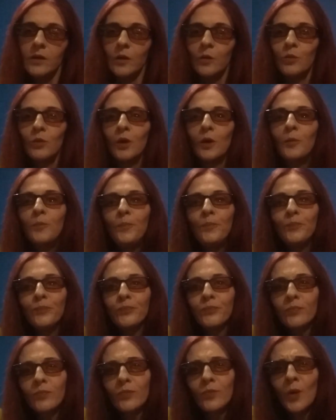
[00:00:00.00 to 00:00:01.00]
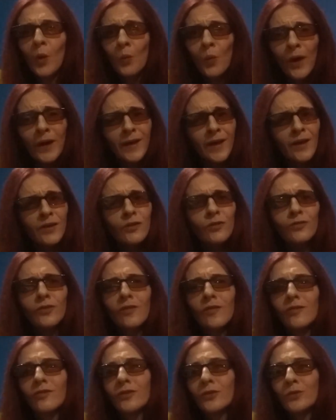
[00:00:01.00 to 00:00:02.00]
I don't know. Why can't you
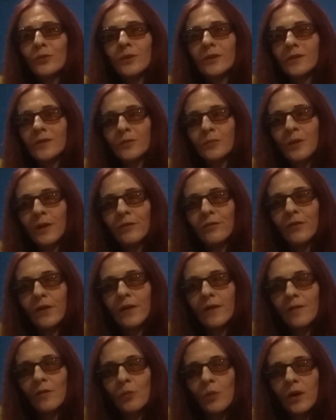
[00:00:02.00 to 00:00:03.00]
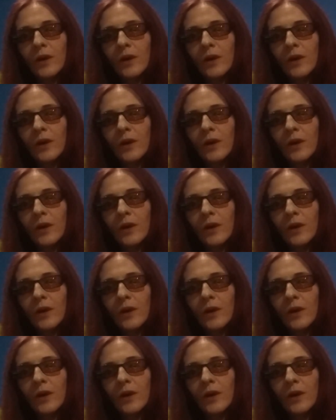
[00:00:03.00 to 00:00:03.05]
just do it to my face?